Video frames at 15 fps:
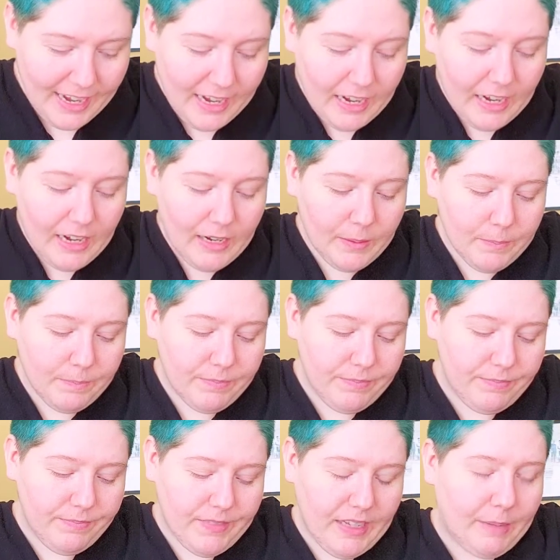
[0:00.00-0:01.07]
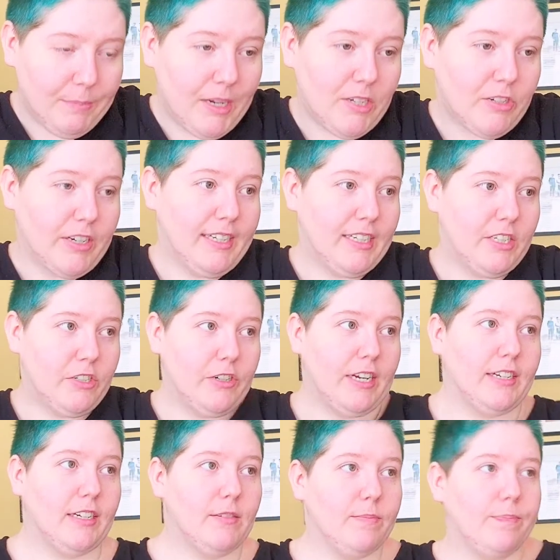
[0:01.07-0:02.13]
I'm not trying to get
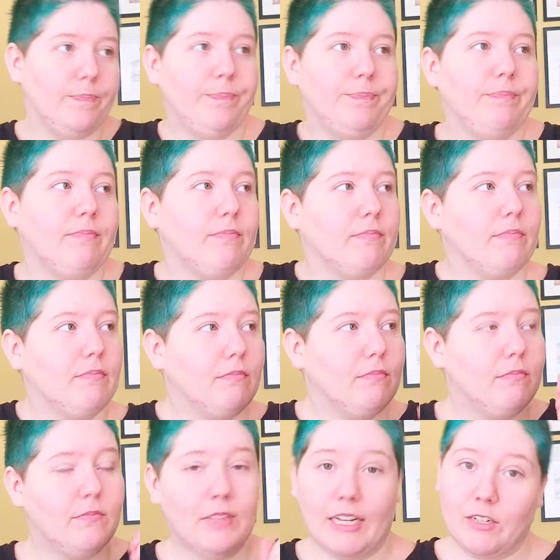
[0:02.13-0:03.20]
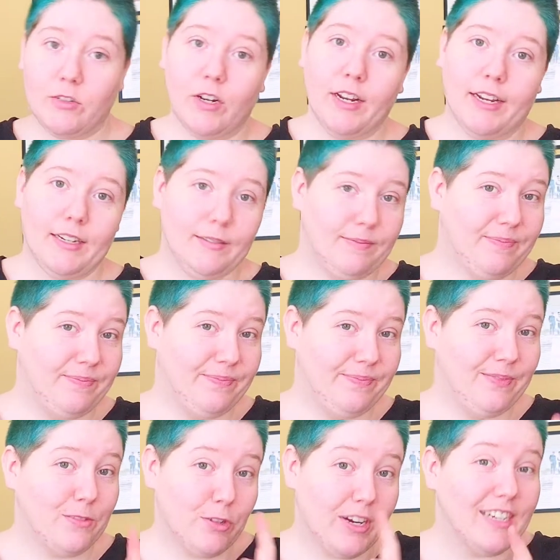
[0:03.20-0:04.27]
distracted. Not trying.
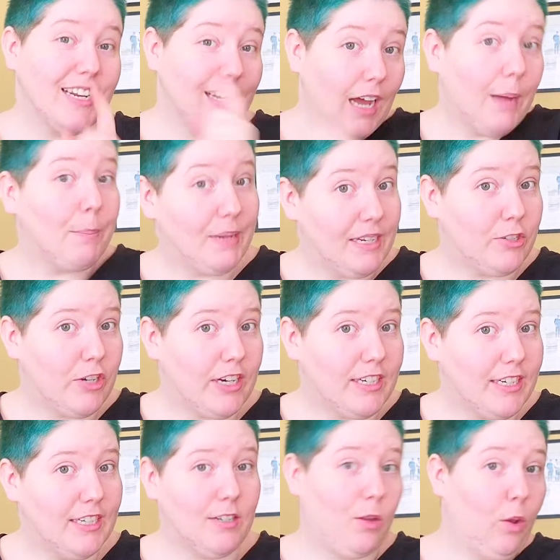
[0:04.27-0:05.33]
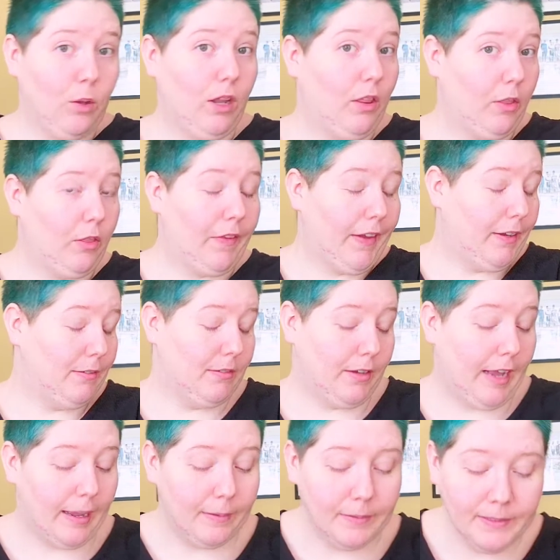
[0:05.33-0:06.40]
Trying to not be distracted is a whole other thing,
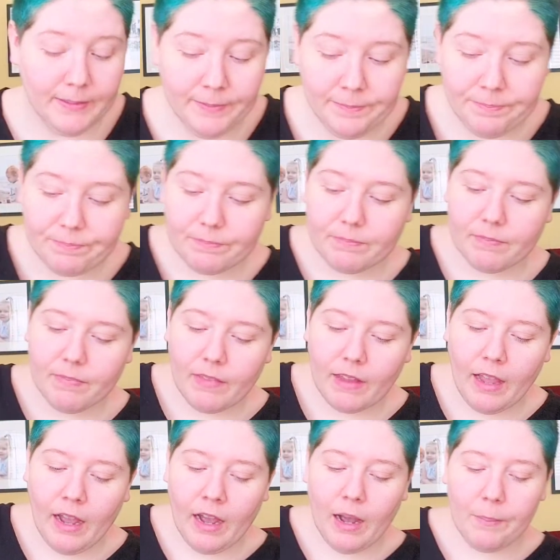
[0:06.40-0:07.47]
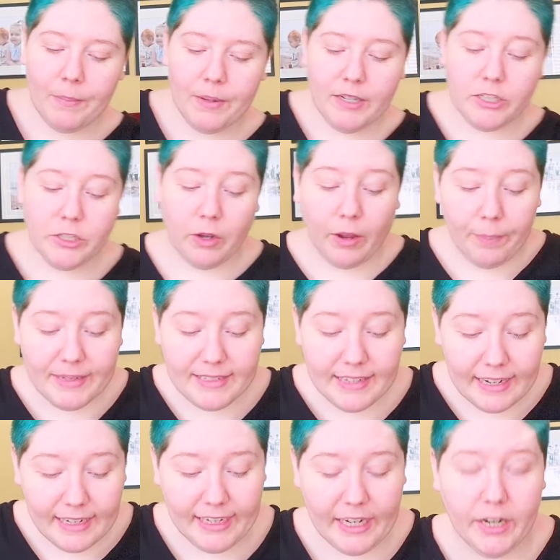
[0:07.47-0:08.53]
okay? So I've been
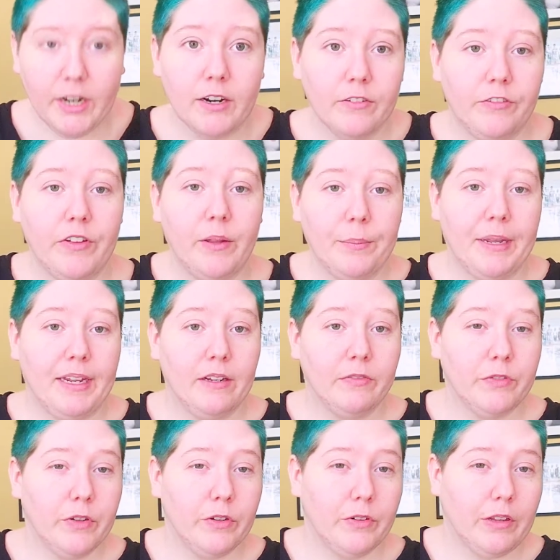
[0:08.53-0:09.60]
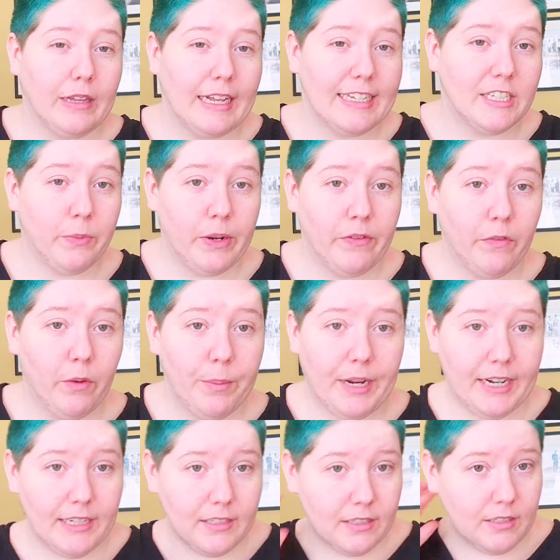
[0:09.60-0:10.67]
sitting here filming for the last 24
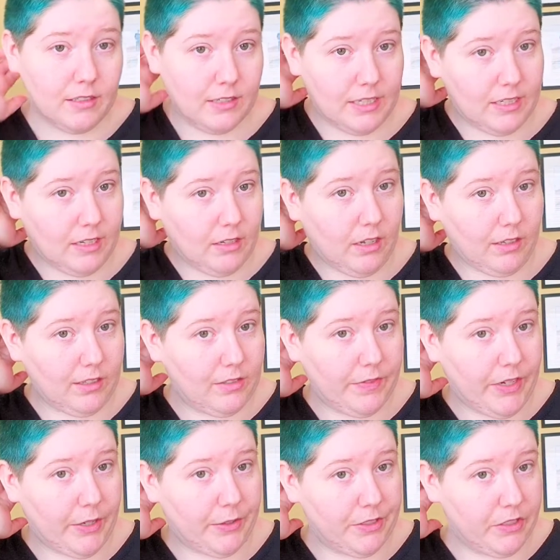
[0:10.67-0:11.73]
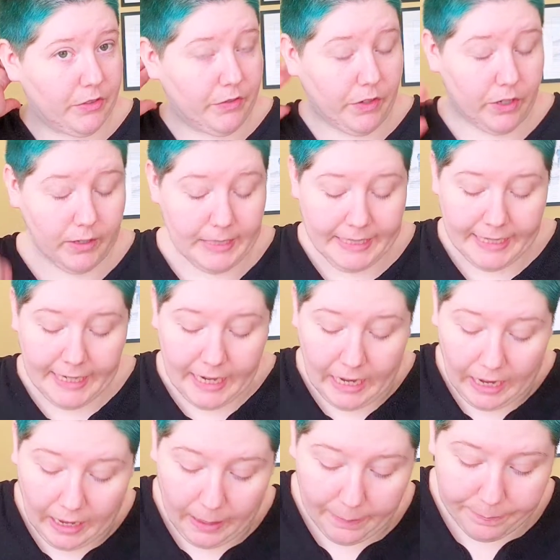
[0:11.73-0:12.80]
minutes. That's how long this video is so far.
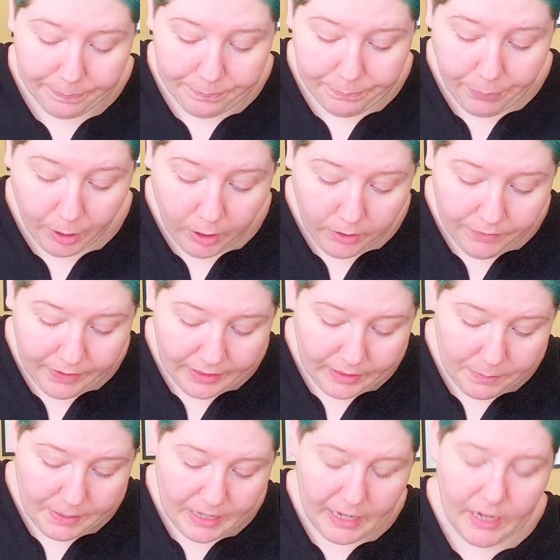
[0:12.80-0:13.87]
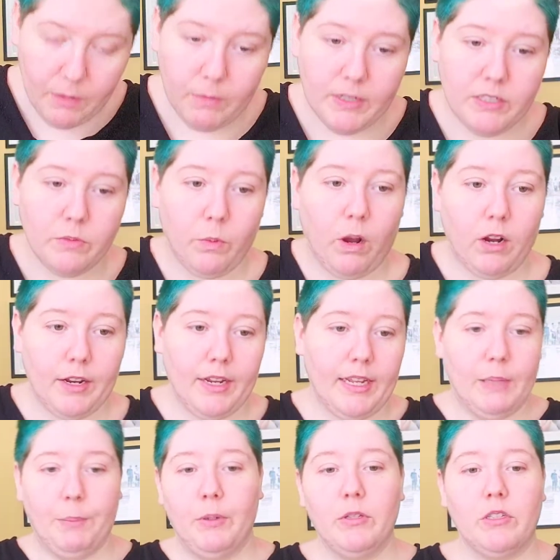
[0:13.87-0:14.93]
Part of it in the beginning was walking in
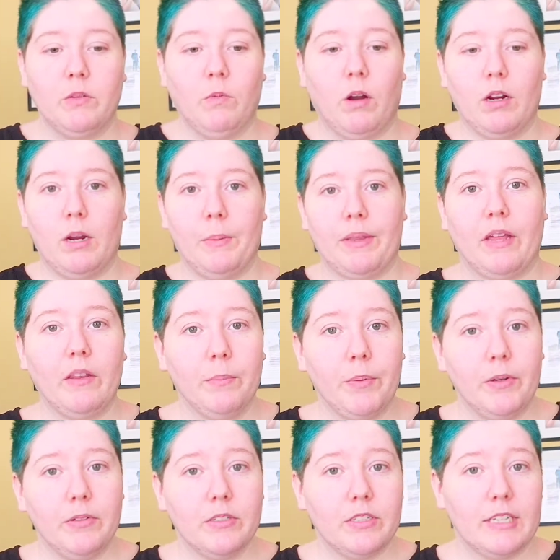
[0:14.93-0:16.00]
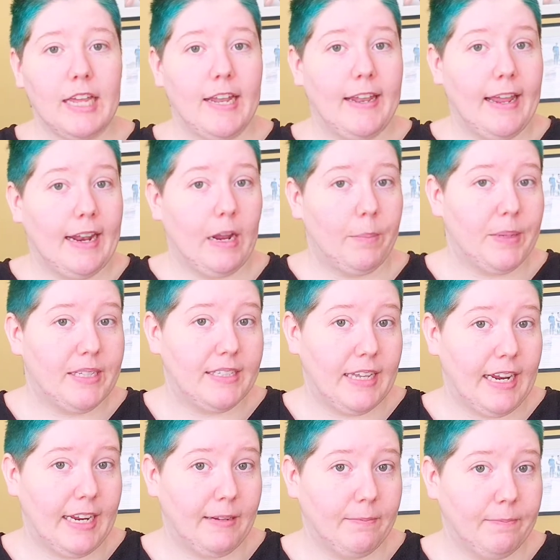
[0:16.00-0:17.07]
the boots and walking without the boots, and then I've been
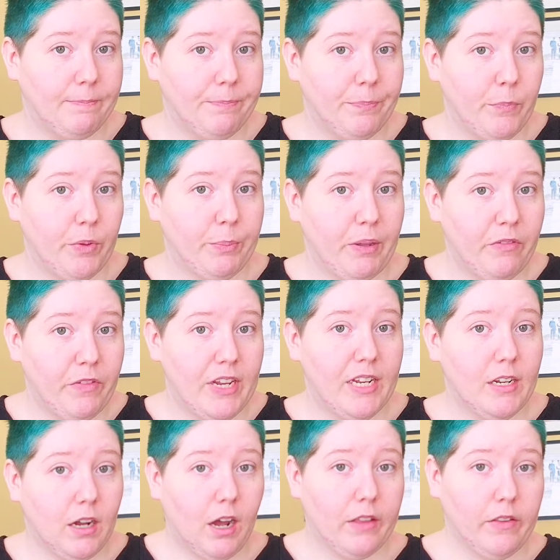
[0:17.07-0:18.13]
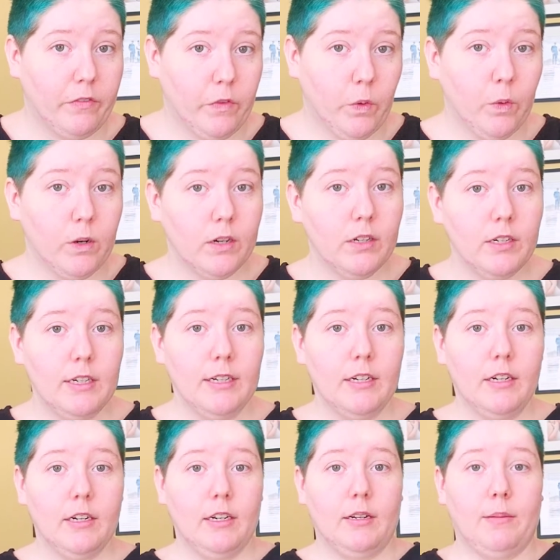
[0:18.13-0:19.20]
sitting with my feet on the floor,
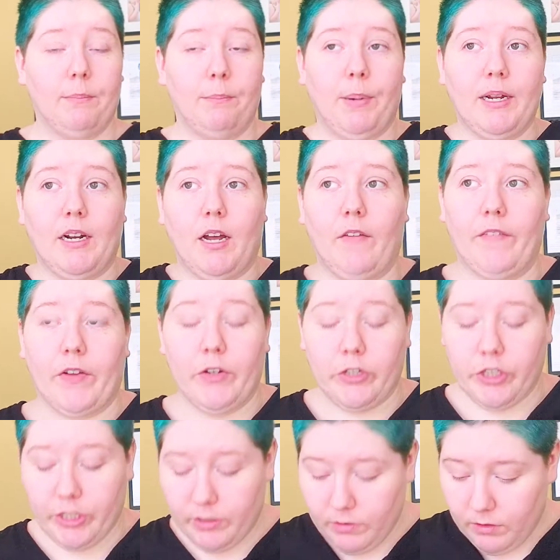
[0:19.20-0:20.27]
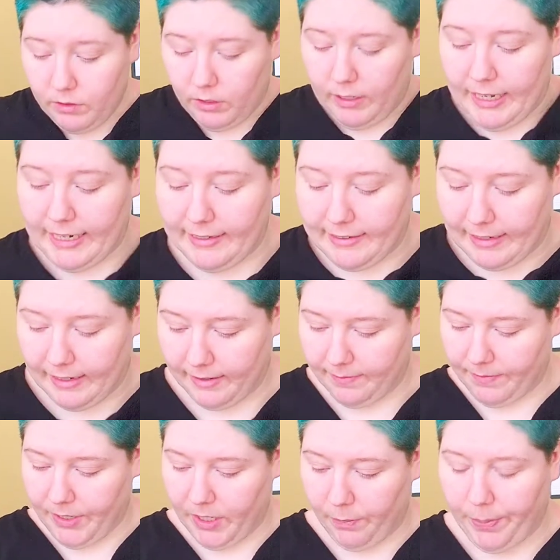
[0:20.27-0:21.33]
butt on the cushion, legs at a,
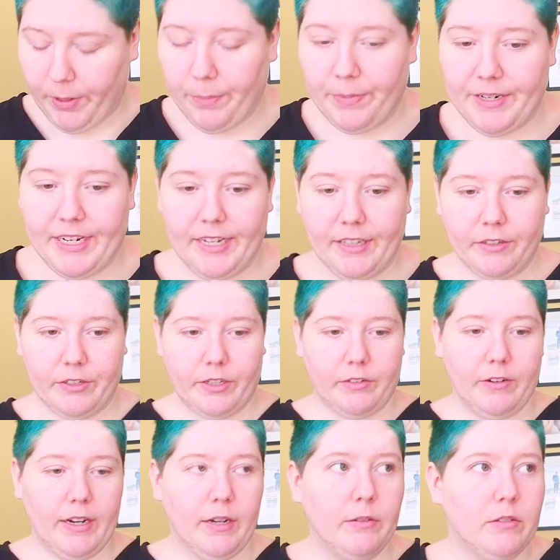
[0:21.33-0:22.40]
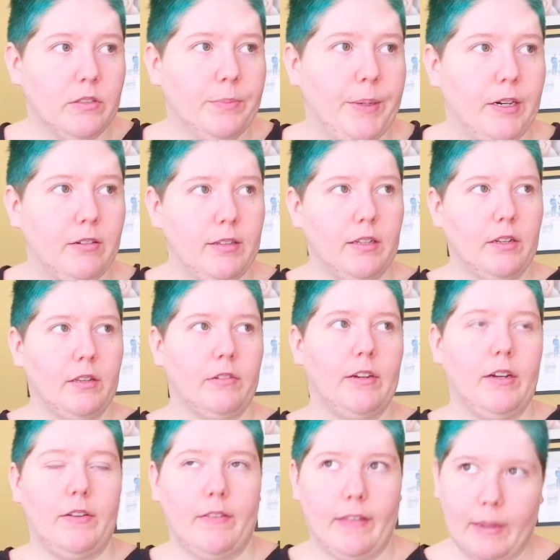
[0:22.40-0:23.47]
perpendicular to the ground or parallel to the
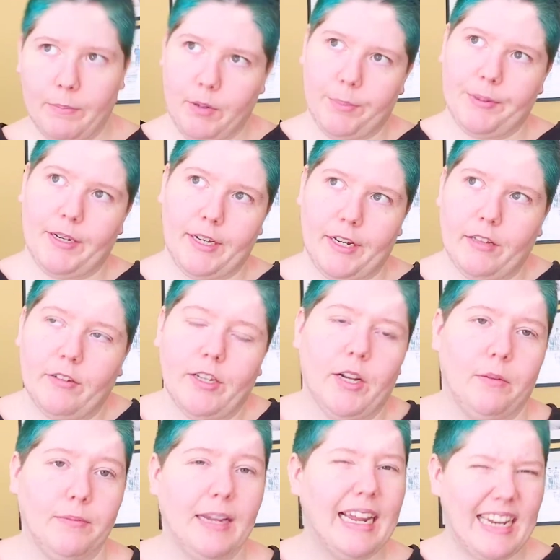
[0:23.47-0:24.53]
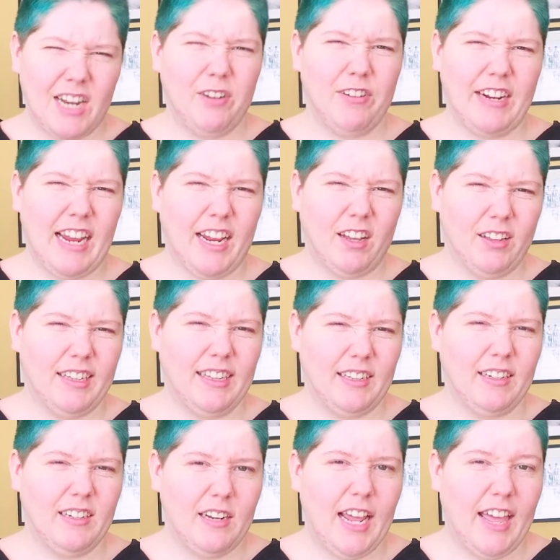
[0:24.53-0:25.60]
ground, then perpendicular, 90-degree angle at
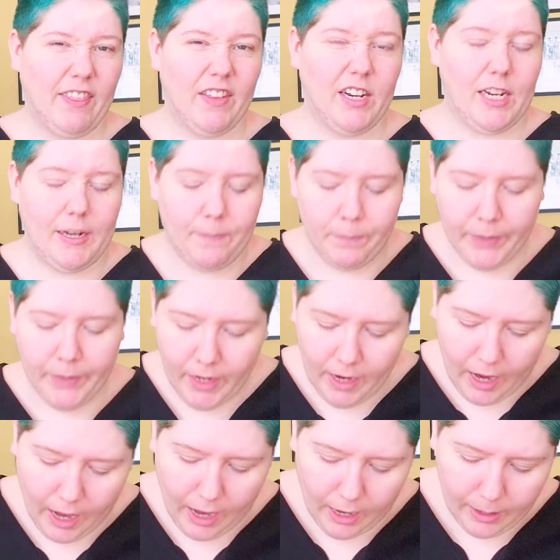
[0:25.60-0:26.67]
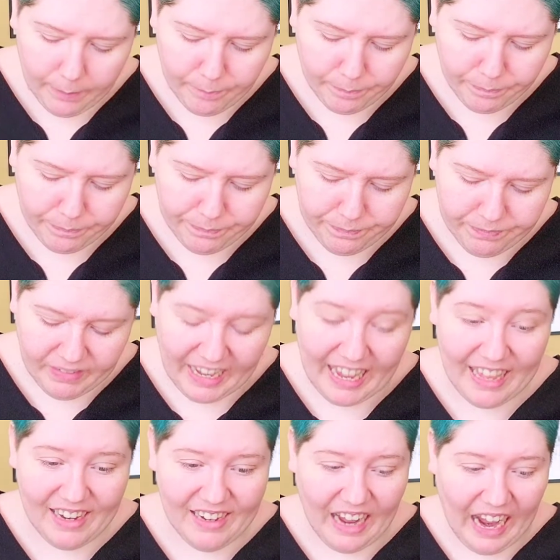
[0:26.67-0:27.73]
the knee.
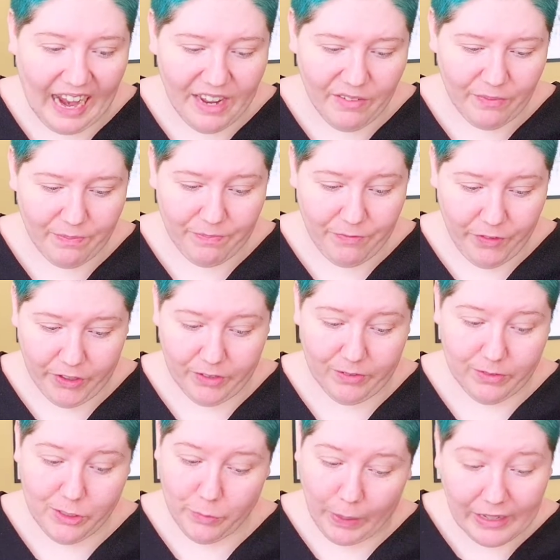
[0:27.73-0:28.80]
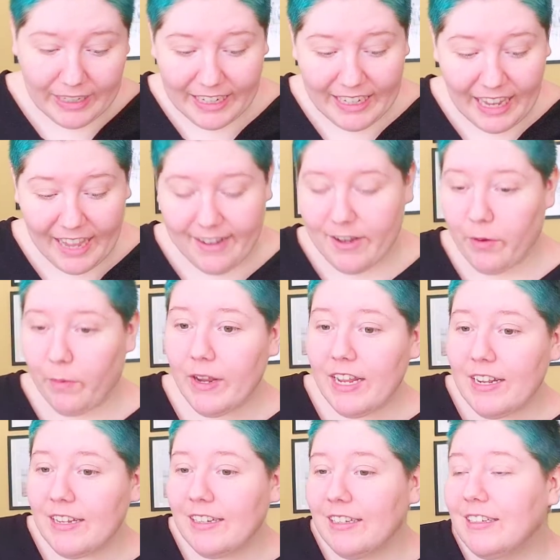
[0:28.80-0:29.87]
And I feel swelling and
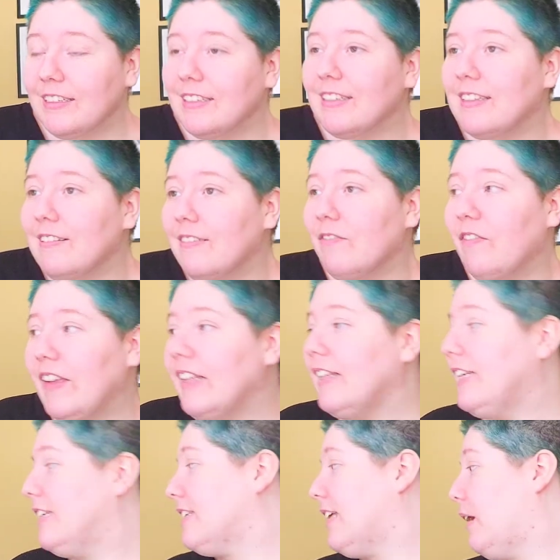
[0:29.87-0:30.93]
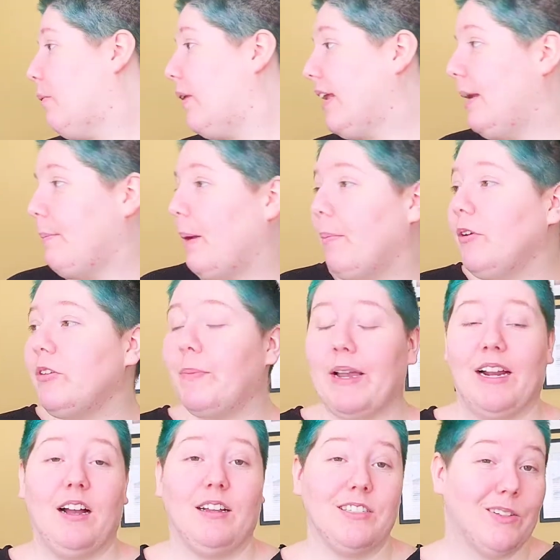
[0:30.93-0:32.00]
annoying feelings, and I want to get my boots
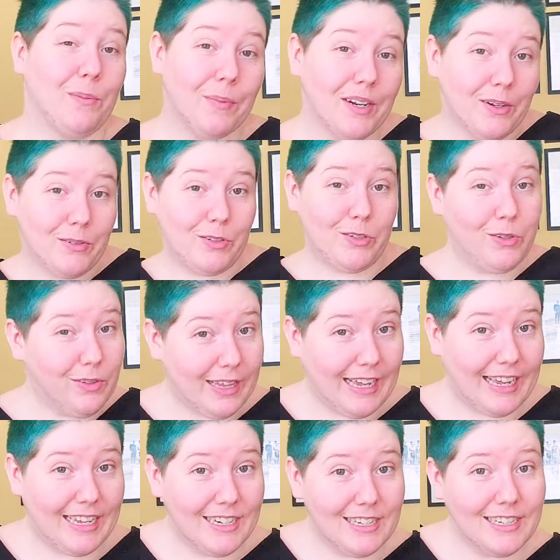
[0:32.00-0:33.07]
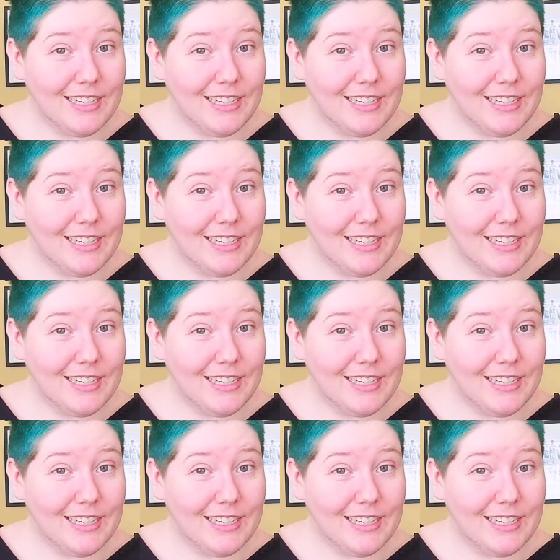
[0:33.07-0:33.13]
back on. So I'm going to go do that